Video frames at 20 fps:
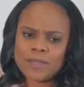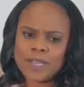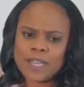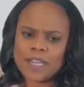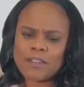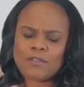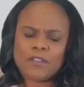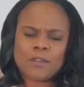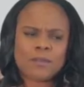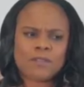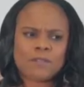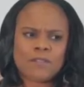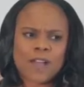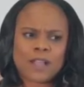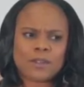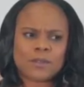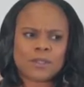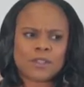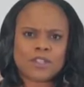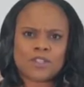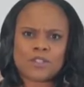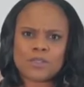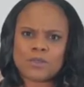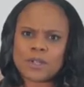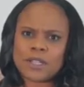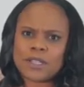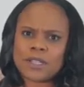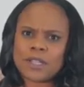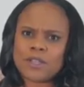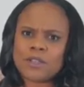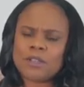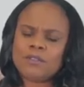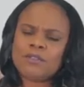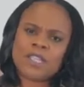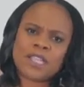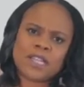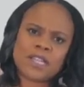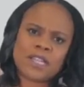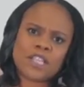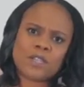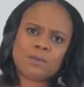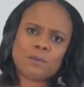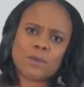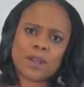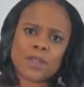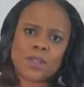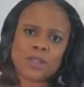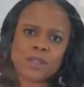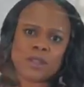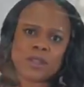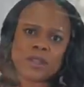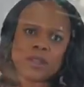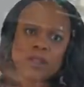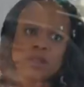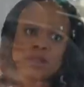And if you've been following the story, then you've seen his brother